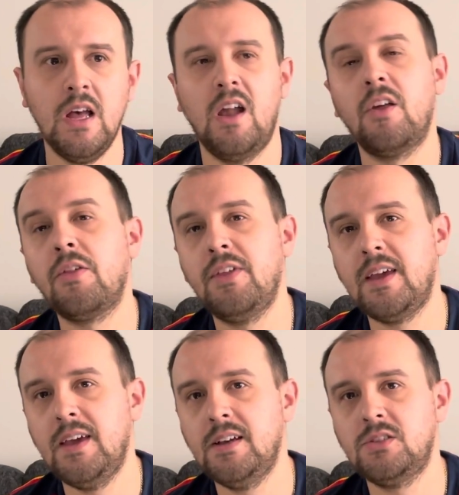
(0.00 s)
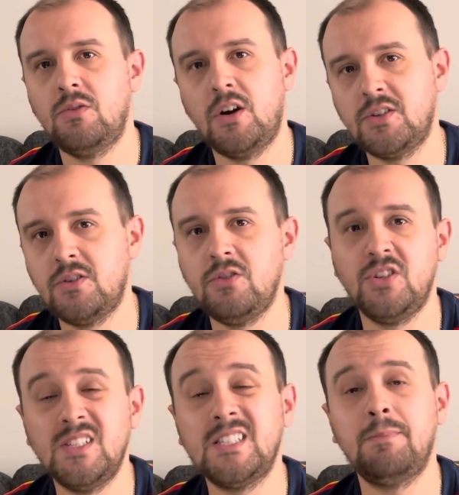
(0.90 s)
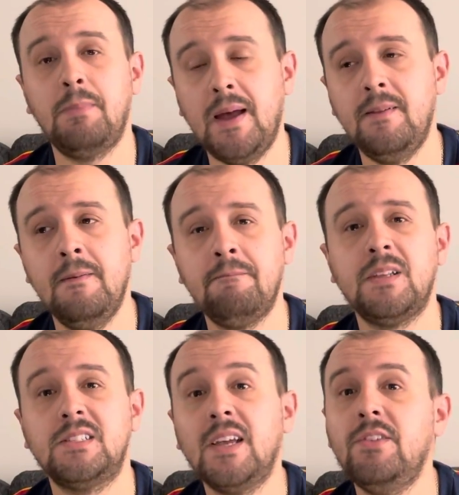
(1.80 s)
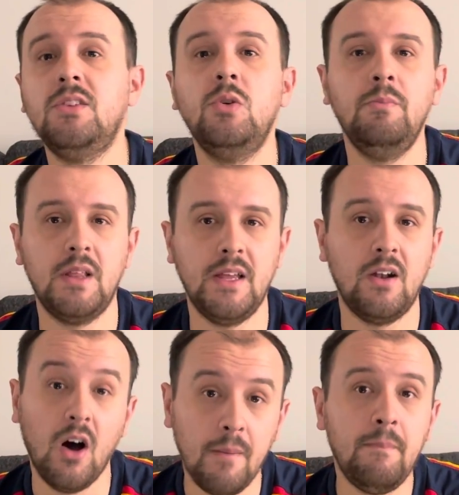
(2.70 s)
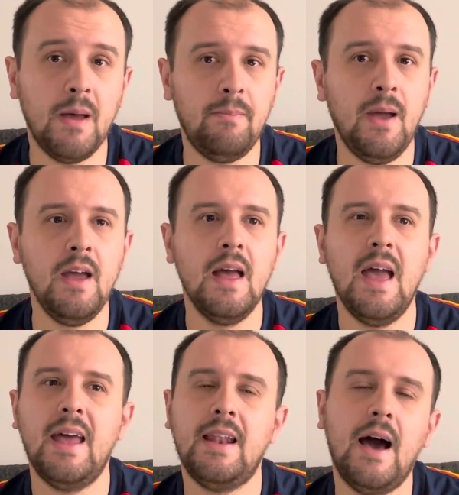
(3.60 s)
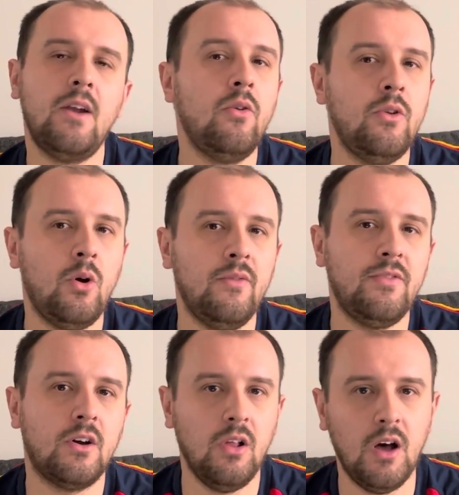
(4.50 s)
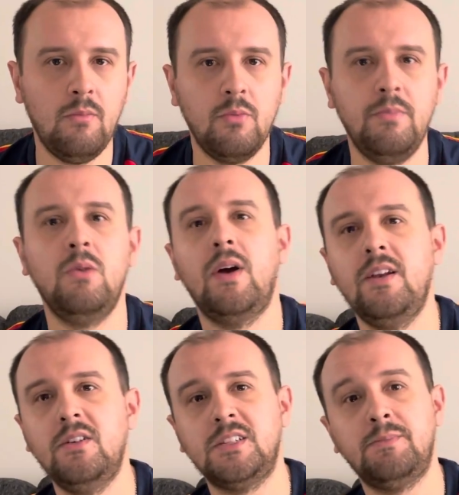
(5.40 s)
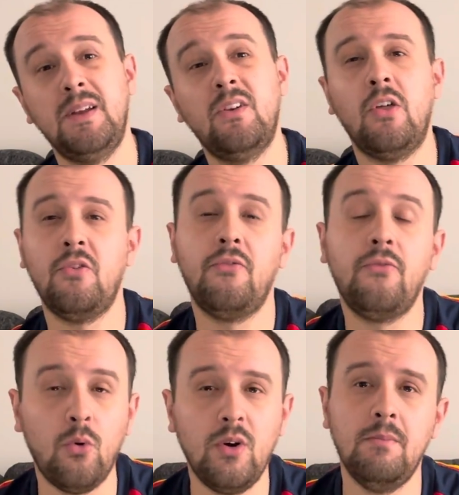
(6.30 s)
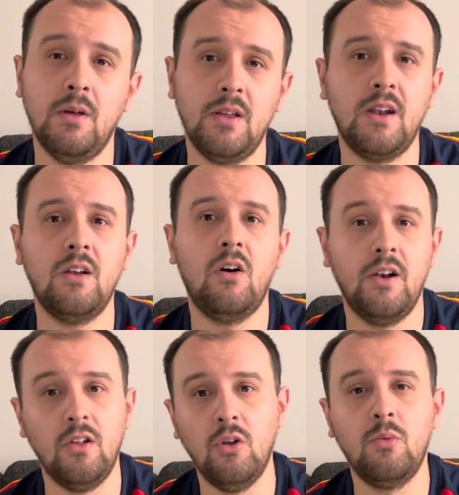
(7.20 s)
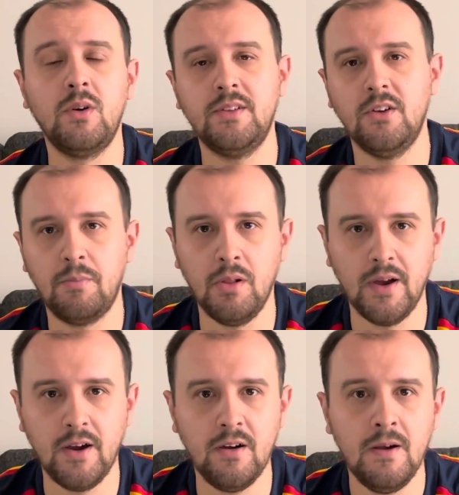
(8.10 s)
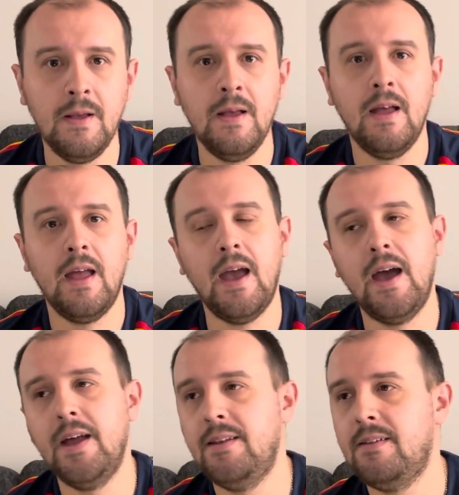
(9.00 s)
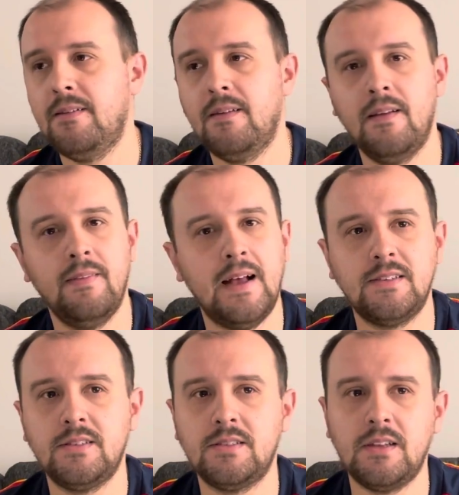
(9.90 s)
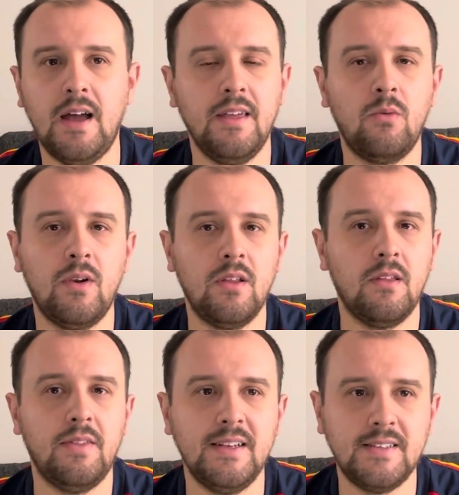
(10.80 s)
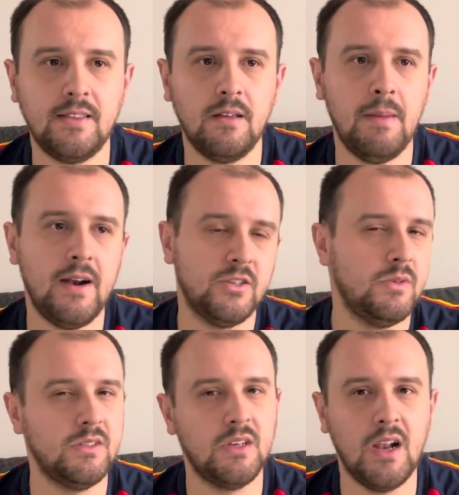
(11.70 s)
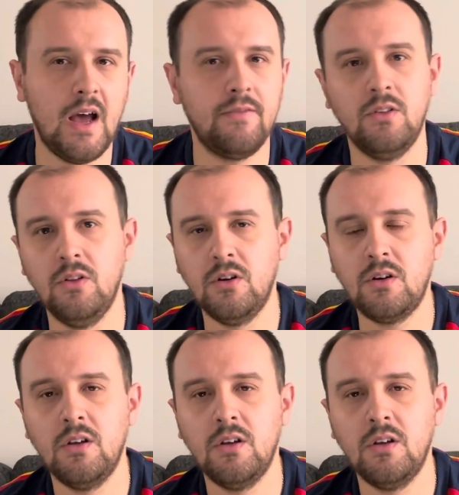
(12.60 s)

Another thing is Arsenal just spent 72 million on Pepe, and I don't know if the club would be ready to spend another 40 million on a lower tier player. And that's, I think, one of the things that the management is going to have to look